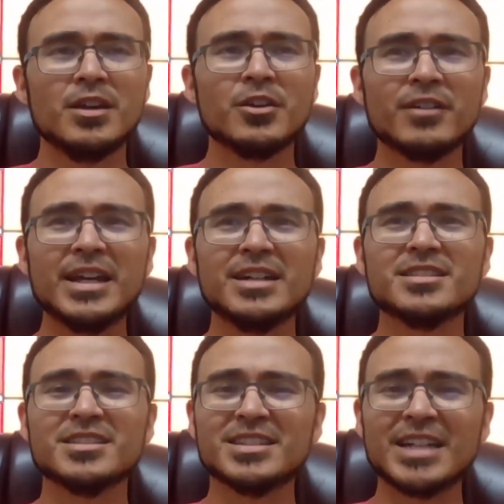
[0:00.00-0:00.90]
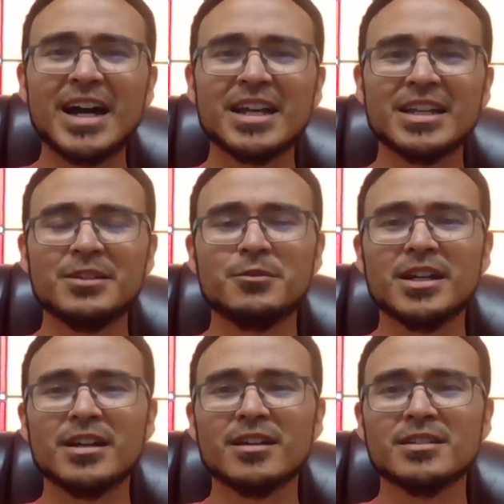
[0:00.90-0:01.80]
create a society
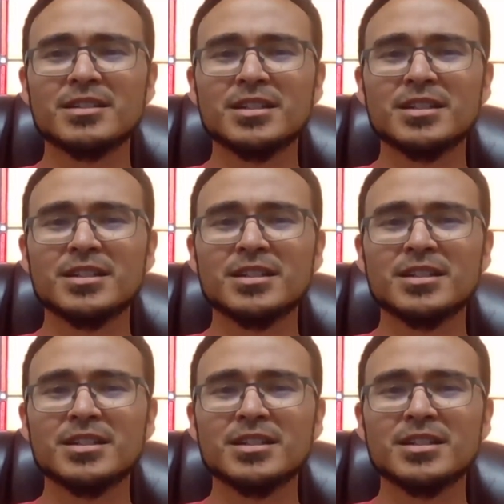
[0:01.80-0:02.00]
where